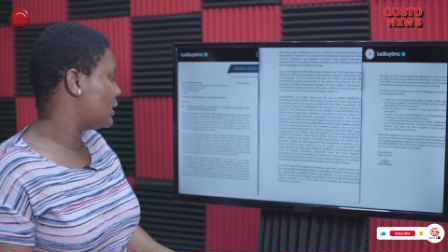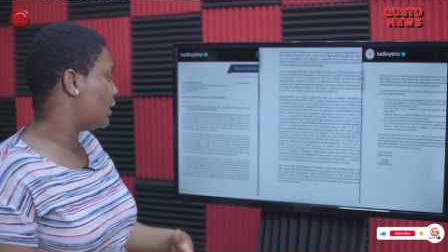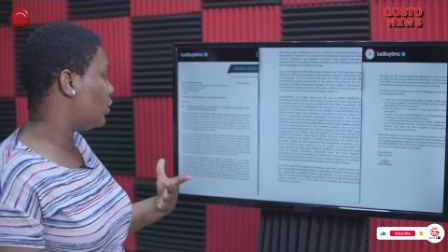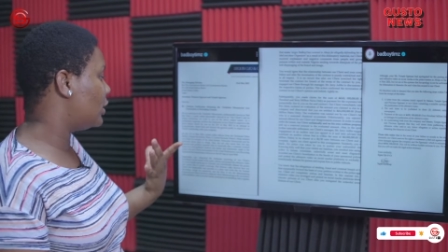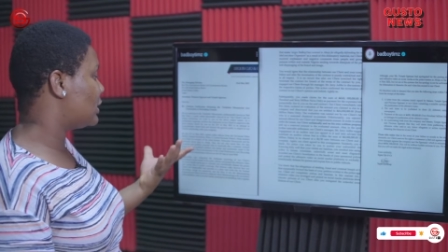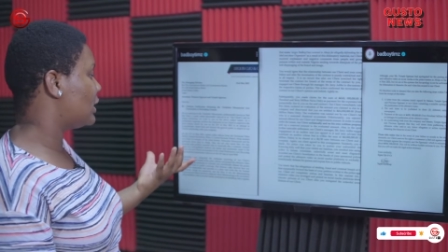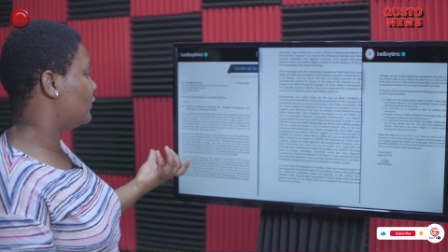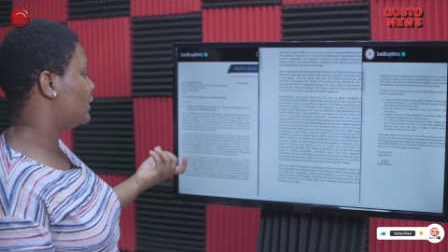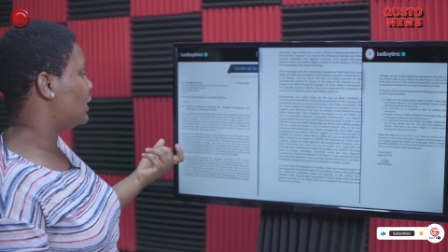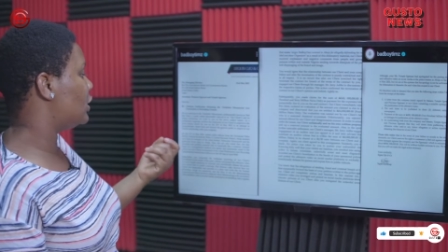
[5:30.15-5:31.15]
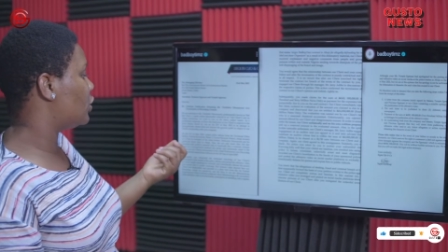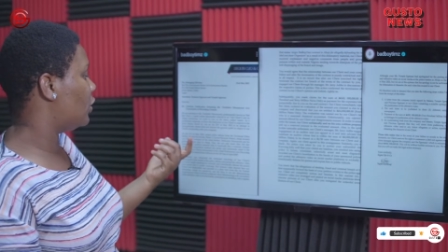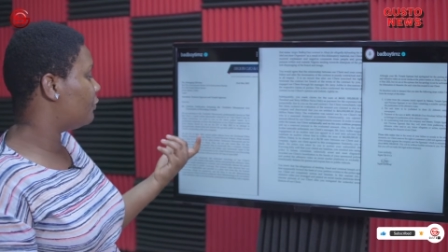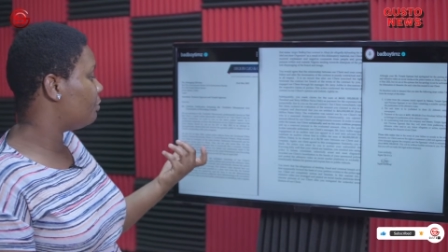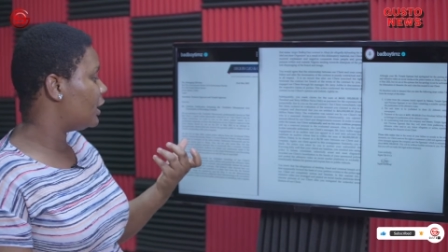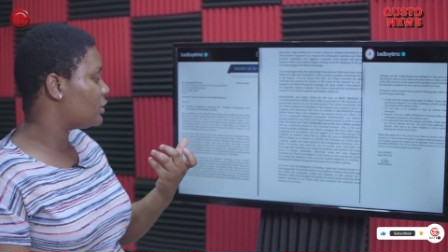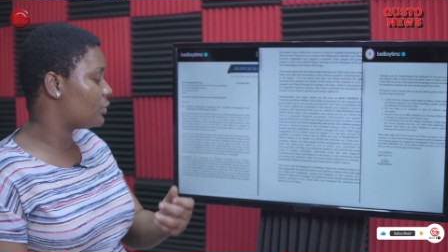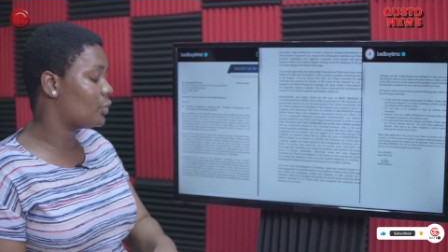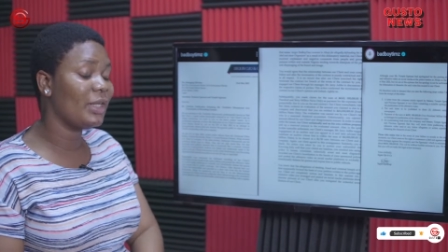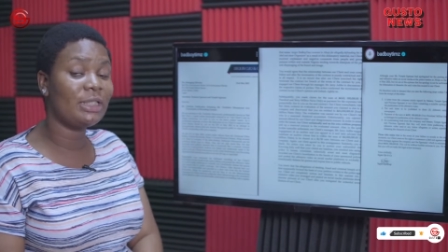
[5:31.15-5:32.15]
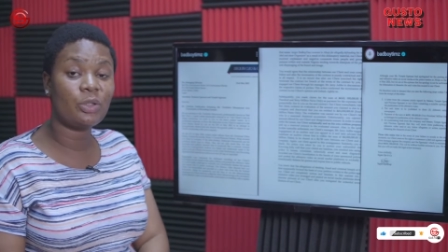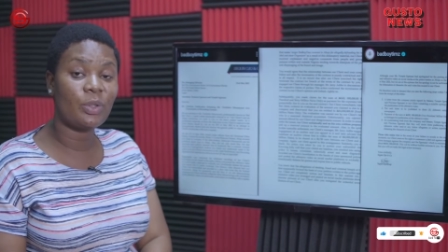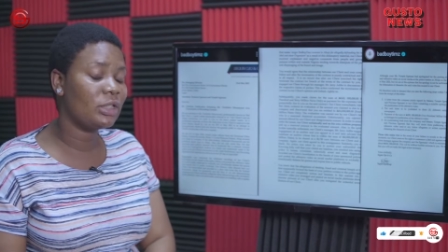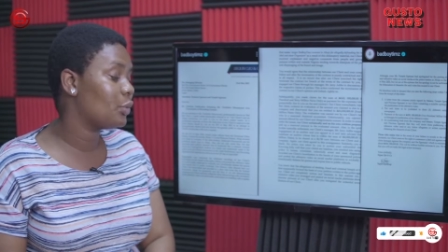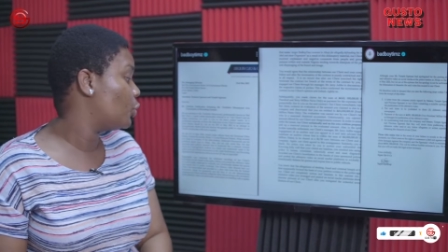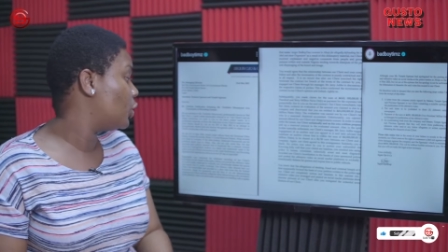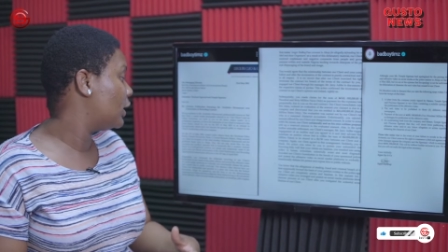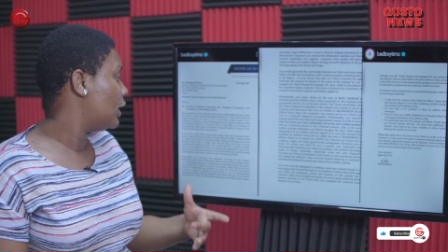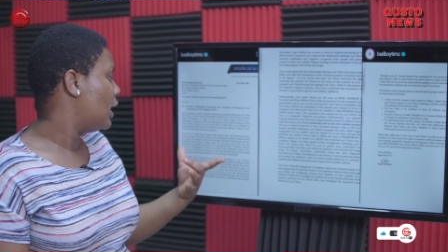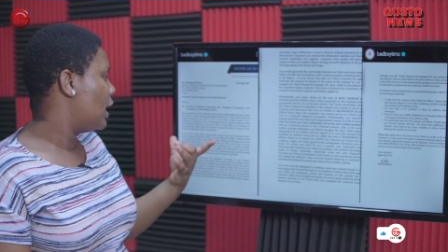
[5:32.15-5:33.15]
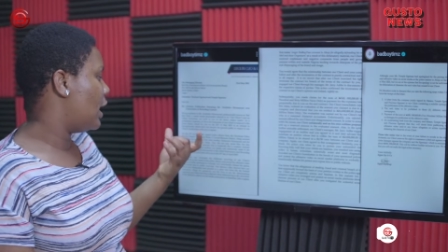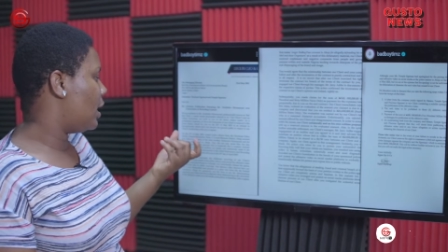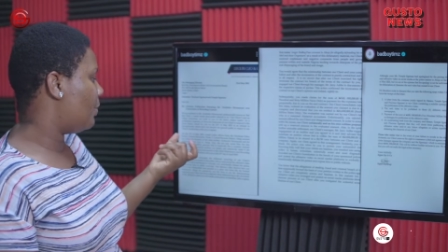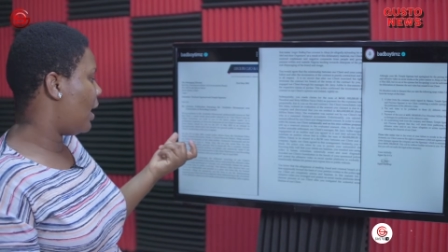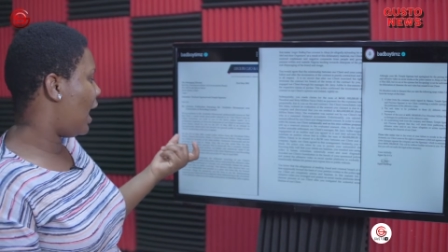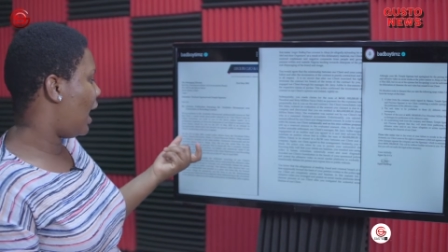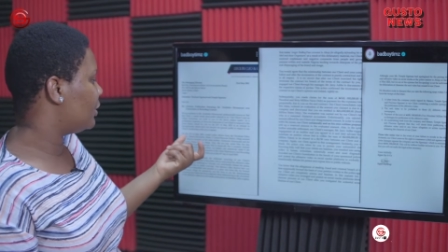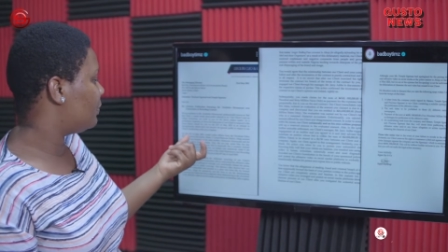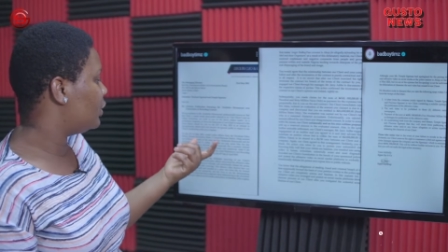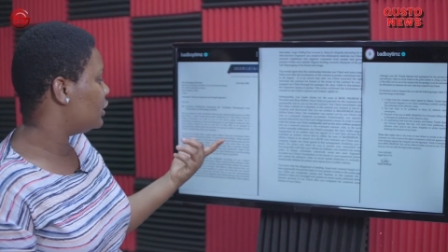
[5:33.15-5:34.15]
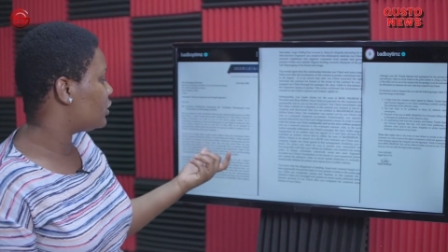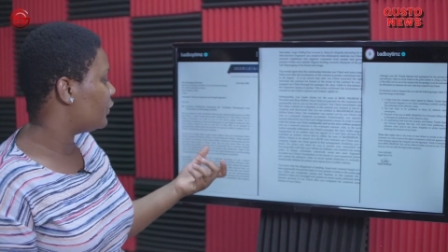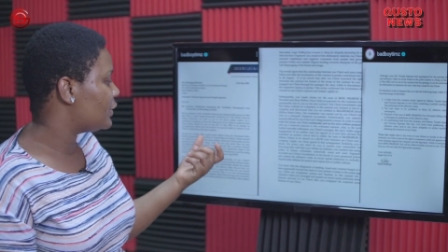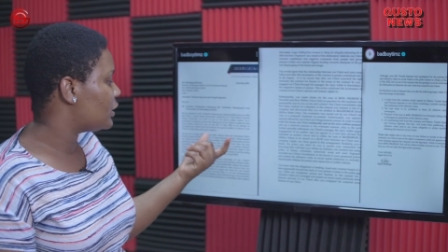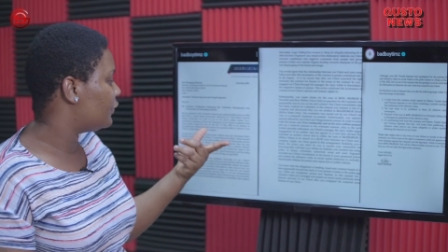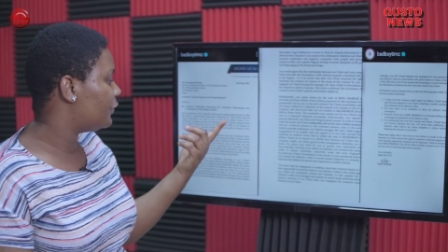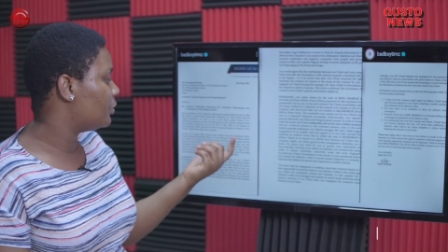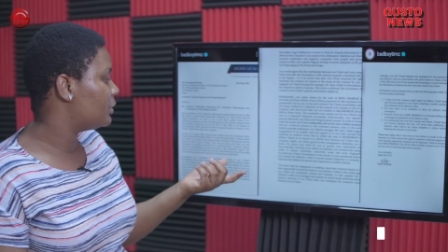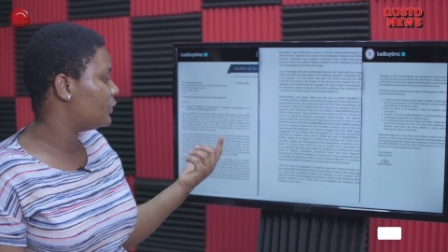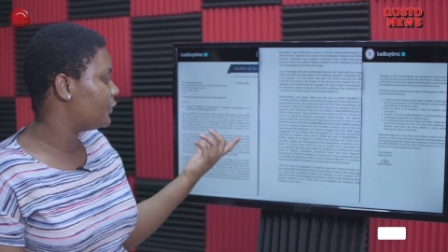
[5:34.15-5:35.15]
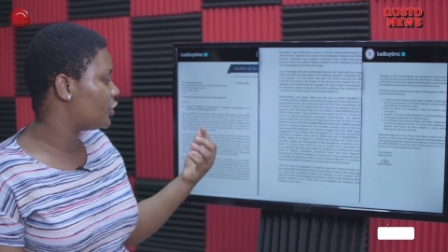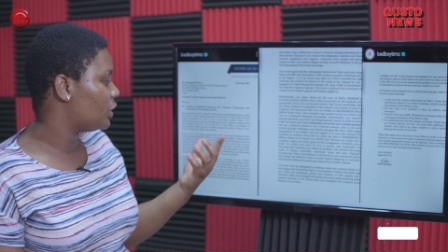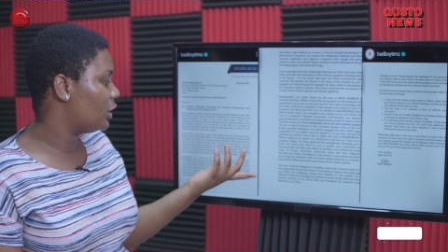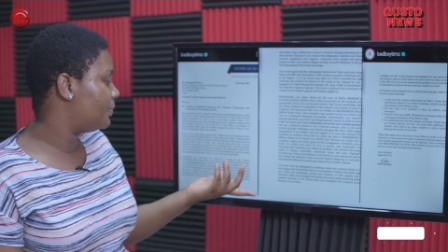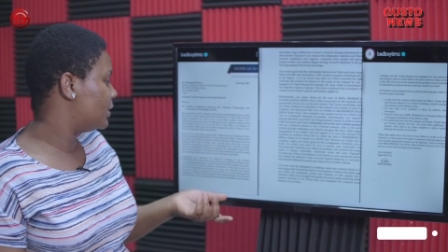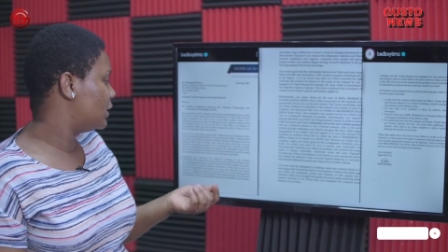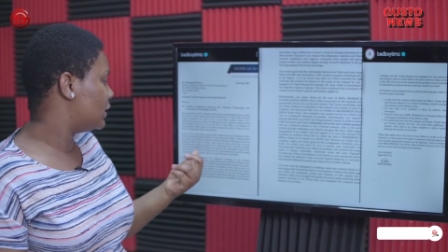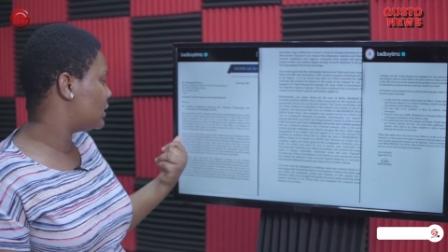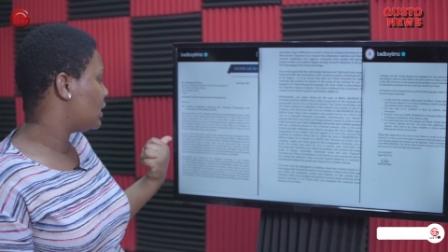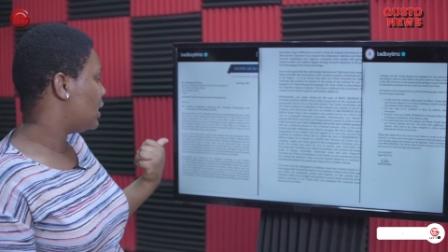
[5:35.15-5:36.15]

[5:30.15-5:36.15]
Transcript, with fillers: He said on the 17th of May 2021, um, armed police officer from the Divisional Police